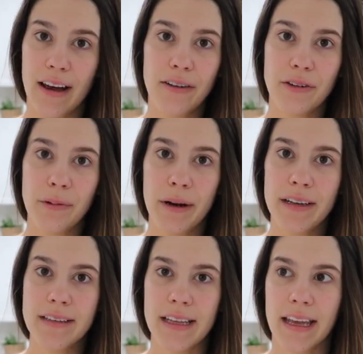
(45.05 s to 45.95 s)
I don't know what it
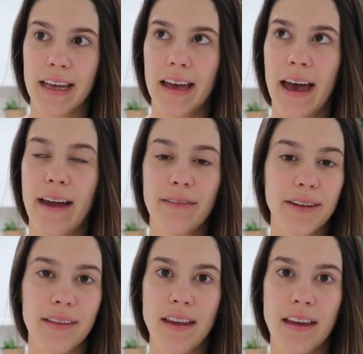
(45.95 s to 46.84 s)
is, like
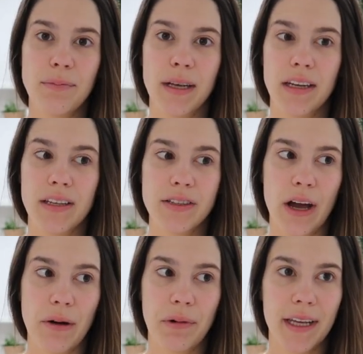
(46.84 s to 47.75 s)
everything in me does
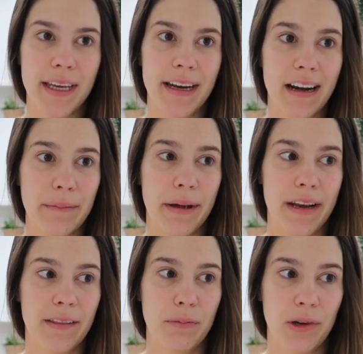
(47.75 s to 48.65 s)
not want to get out of bed
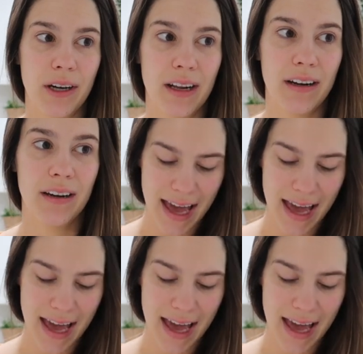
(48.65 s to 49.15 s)
in the morning.